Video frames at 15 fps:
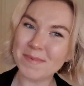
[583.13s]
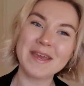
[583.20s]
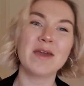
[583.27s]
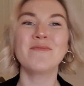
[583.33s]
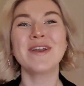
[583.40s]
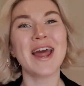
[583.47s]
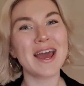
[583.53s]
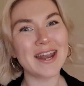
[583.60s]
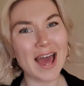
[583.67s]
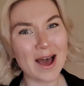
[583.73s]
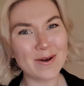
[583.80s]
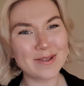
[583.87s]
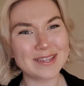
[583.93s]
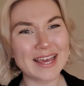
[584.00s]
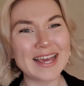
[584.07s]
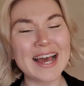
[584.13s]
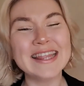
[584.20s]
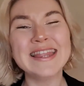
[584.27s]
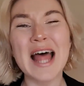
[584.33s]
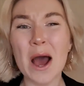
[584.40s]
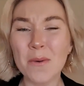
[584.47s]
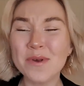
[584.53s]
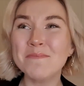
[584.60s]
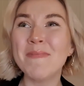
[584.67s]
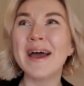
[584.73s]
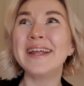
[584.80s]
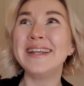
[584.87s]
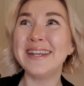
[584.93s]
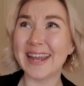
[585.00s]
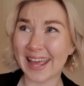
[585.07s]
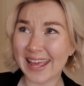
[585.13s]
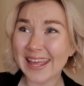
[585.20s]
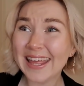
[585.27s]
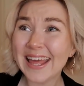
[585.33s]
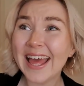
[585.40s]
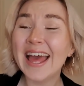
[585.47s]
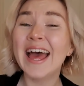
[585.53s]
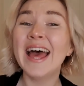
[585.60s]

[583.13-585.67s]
be giving it an outing and that was my knee